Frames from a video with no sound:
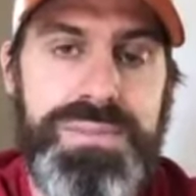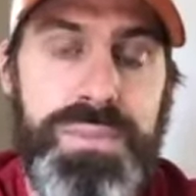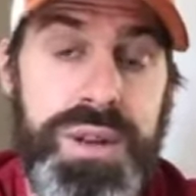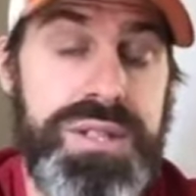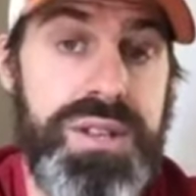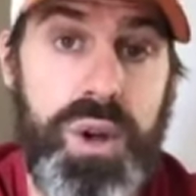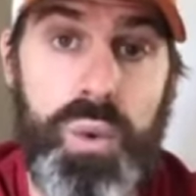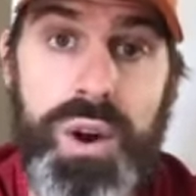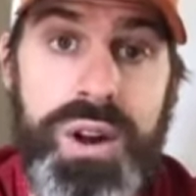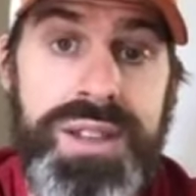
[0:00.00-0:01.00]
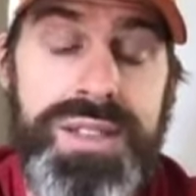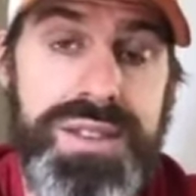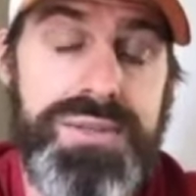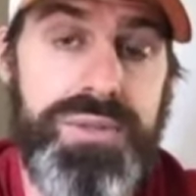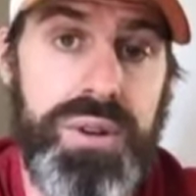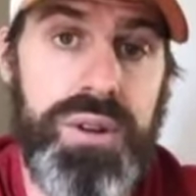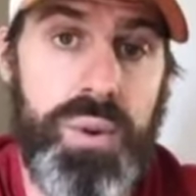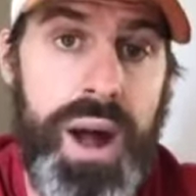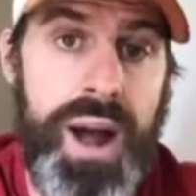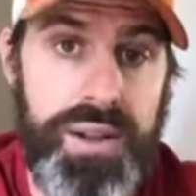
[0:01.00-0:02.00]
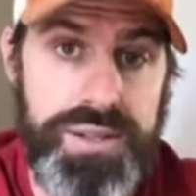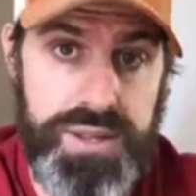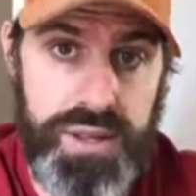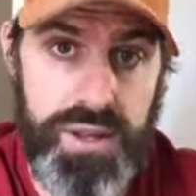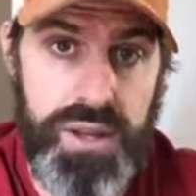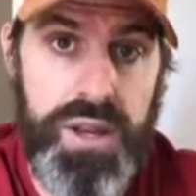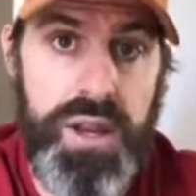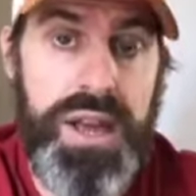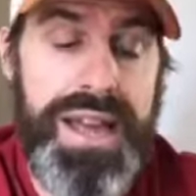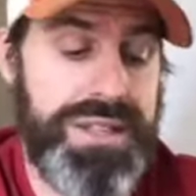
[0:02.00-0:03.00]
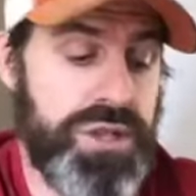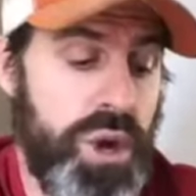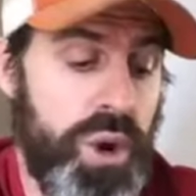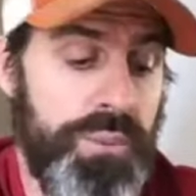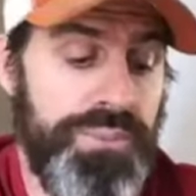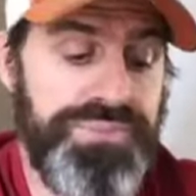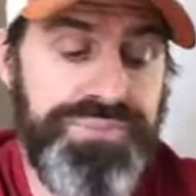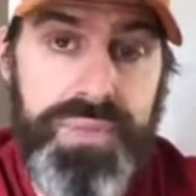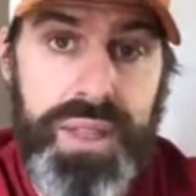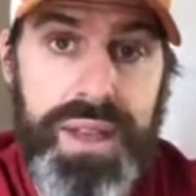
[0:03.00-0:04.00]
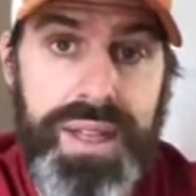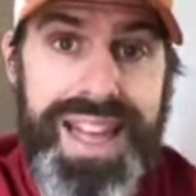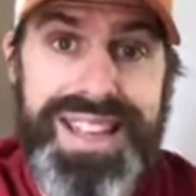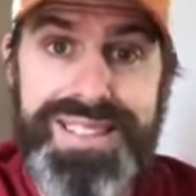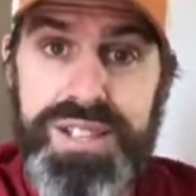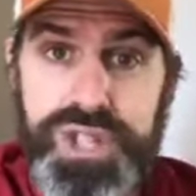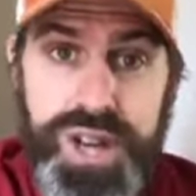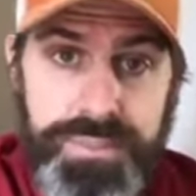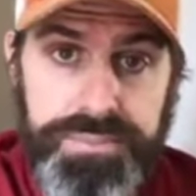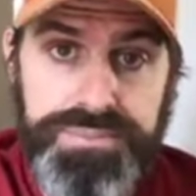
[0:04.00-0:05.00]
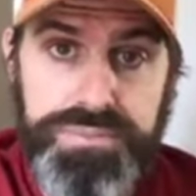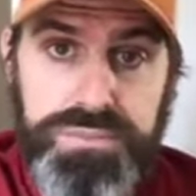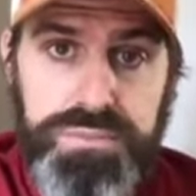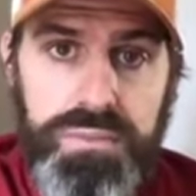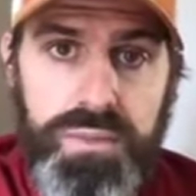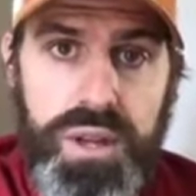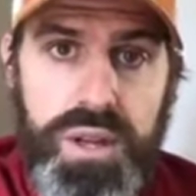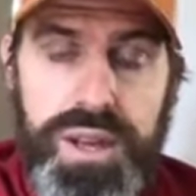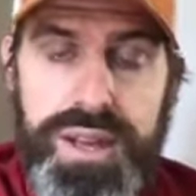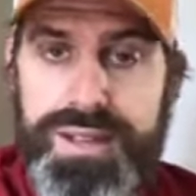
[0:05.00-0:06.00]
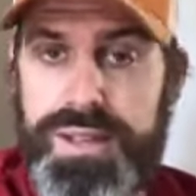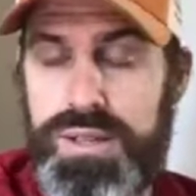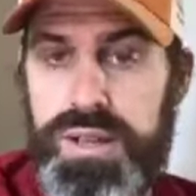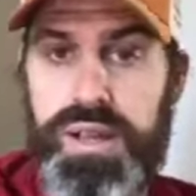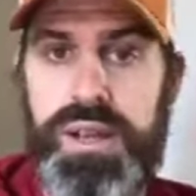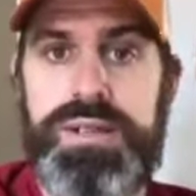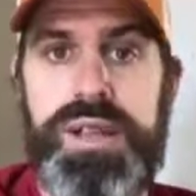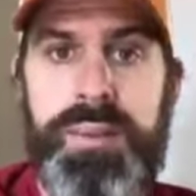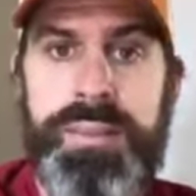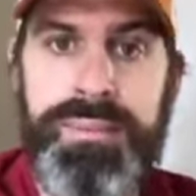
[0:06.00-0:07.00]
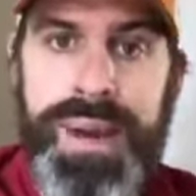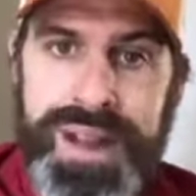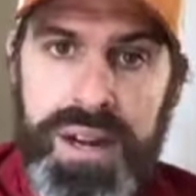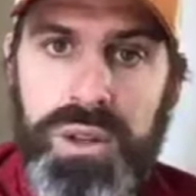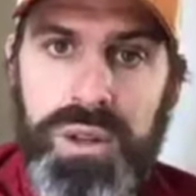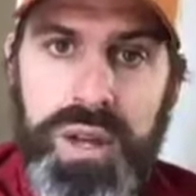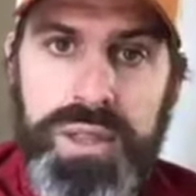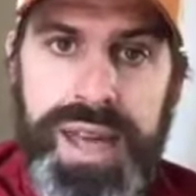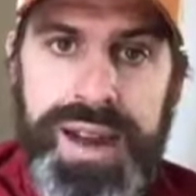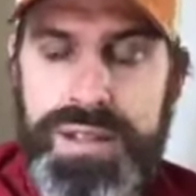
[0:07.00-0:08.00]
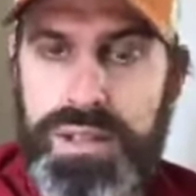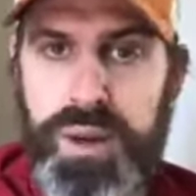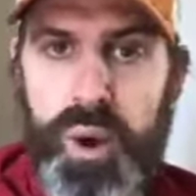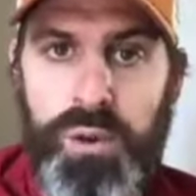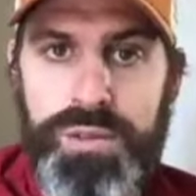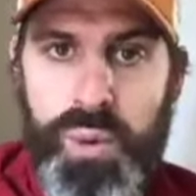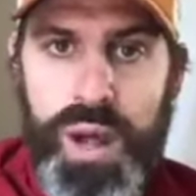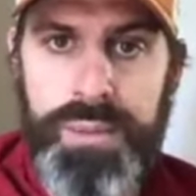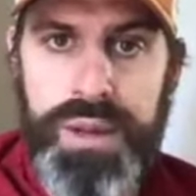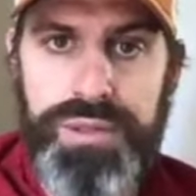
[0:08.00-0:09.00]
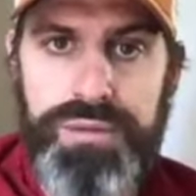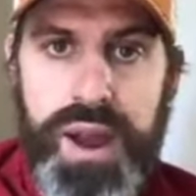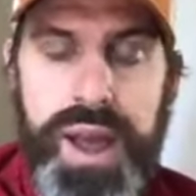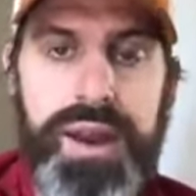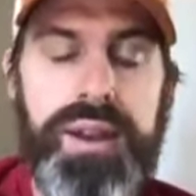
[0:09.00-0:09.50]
But still, we're in this for a little while still. And so that's the gym. Am I going to look at that as an overwhelming threat?